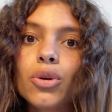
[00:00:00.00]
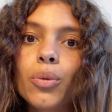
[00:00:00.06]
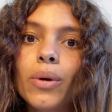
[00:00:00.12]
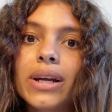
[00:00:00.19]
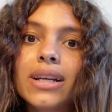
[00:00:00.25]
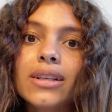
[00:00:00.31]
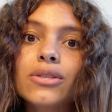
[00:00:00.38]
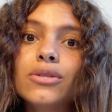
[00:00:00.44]
you
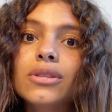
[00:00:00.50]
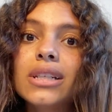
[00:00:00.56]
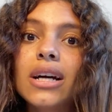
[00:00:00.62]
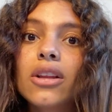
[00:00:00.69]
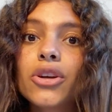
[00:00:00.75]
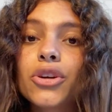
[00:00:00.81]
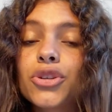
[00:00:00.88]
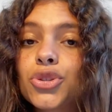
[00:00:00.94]
wanted to
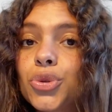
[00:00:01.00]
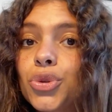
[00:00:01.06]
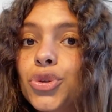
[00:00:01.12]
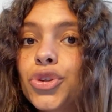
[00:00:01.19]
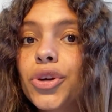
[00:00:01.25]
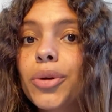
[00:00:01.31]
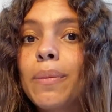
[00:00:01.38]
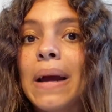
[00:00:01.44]
tell your truth
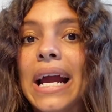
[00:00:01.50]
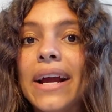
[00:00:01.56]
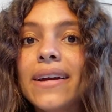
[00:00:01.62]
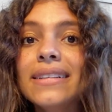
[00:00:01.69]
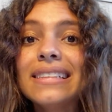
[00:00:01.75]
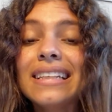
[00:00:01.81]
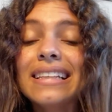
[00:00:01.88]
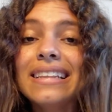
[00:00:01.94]
to your
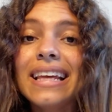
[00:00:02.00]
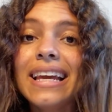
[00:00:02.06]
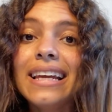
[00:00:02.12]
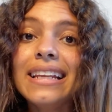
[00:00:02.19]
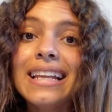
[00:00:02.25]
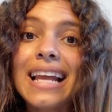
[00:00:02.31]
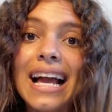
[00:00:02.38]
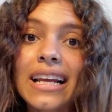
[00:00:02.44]
parents and
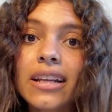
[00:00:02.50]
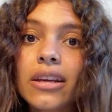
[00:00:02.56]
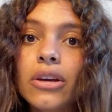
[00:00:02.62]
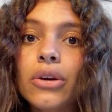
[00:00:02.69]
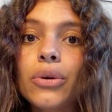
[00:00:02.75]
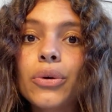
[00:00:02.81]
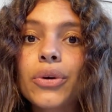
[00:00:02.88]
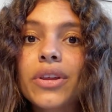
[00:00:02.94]
they nagged
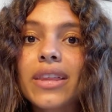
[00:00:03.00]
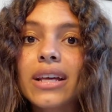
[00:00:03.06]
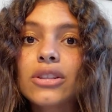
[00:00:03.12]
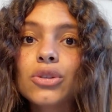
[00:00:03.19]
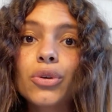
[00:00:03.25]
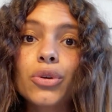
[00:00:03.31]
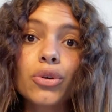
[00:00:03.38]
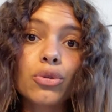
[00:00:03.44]
you, or they
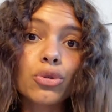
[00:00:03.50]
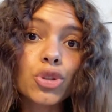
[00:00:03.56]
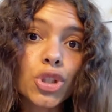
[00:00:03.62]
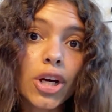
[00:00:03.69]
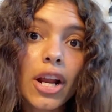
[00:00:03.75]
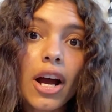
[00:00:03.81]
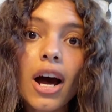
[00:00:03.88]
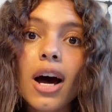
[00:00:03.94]
told you to
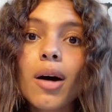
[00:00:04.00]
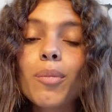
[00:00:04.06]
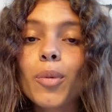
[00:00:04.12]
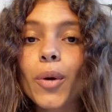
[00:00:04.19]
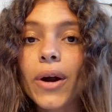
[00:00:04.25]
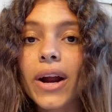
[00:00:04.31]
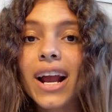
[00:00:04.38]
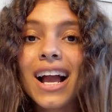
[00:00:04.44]
shut up,
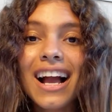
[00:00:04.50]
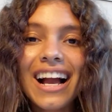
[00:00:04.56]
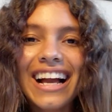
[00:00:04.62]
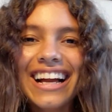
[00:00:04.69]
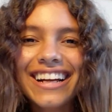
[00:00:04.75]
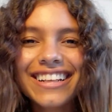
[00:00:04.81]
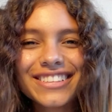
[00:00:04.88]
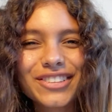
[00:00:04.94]
or
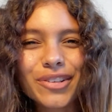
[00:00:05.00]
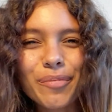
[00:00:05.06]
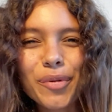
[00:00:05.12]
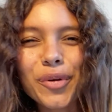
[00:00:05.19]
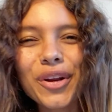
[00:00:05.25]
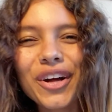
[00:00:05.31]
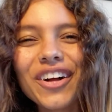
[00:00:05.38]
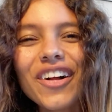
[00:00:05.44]
so
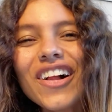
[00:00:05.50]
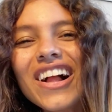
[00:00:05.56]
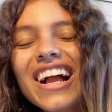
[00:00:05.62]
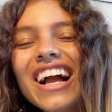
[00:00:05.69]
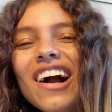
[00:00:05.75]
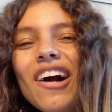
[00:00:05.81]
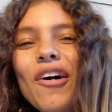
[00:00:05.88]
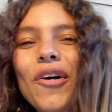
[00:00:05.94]
brutal,
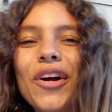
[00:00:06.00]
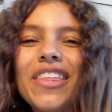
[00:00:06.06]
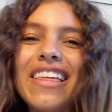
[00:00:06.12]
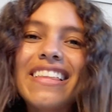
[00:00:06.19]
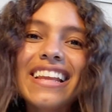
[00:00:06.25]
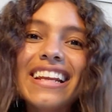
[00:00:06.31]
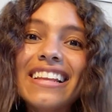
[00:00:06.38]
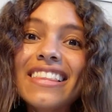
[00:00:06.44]
or
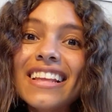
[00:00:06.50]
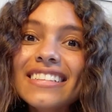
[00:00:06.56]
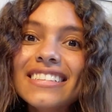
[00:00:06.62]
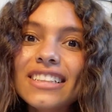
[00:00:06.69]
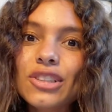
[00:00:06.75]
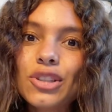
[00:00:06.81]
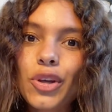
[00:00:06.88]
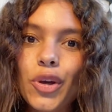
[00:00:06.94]
they didn't
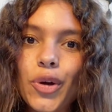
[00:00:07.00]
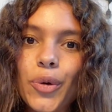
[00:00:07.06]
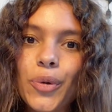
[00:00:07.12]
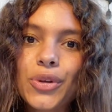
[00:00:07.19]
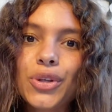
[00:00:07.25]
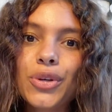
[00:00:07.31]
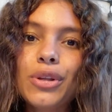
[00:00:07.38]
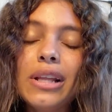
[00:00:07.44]
listen to you.
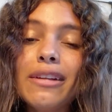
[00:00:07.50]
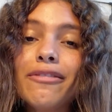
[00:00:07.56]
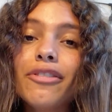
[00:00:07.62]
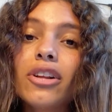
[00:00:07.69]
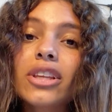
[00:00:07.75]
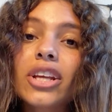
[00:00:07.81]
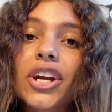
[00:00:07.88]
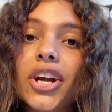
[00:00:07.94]
You didn't
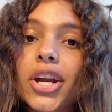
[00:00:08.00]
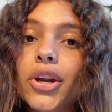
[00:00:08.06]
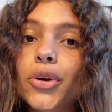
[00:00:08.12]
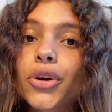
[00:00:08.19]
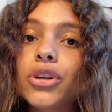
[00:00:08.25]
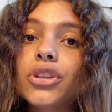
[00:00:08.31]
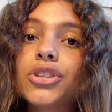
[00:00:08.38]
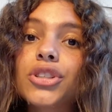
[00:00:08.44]
feel heard
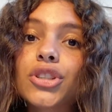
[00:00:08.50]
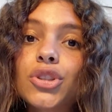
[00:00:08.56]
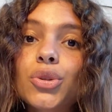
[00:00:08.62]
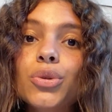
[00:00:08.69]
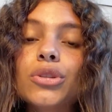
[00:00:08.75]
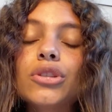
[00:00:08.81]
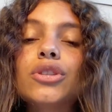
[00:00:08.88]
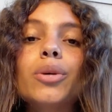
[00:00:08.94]
or
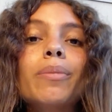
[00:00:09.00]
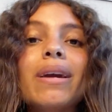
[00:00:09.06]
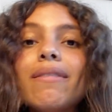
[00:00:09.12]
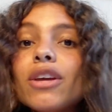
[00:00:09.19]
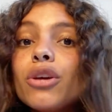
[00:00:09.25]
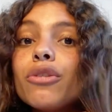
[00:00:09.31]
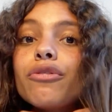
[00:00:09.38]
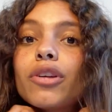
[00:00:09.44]
understood. So
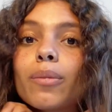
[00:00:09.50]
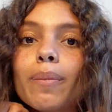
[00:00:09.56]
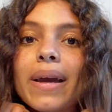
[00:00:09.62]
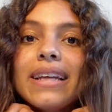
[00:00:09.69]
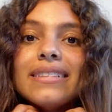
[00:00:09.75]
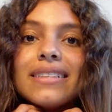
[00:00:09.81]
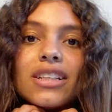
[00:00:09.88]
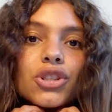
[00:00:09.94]
maybe you feel
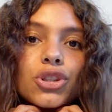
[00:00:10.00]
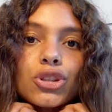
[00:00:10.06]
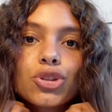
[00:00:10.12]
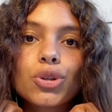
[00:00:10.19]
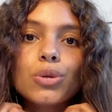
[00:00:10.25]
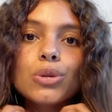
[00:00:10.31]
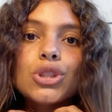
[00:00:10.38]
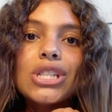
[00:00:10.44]
pains in your
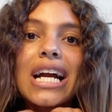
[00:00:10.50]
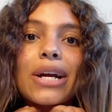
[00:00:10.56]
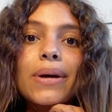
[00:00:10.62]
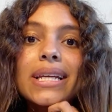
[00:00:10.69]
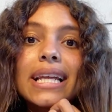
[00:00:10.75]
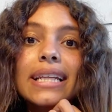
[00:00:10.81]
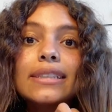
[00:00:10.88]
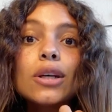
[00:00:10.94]
throat
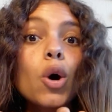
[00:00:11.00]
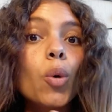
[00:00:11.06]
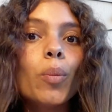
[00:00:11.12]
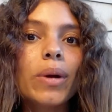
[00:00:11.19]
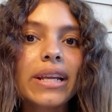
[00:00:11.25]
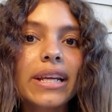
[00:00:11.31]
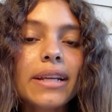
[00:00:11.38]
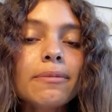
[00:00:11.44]
chakra that's
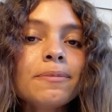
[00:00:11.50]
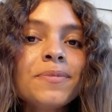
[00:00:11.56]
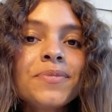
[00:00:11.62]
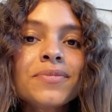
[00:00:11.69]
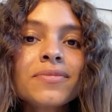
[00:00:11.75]
opening.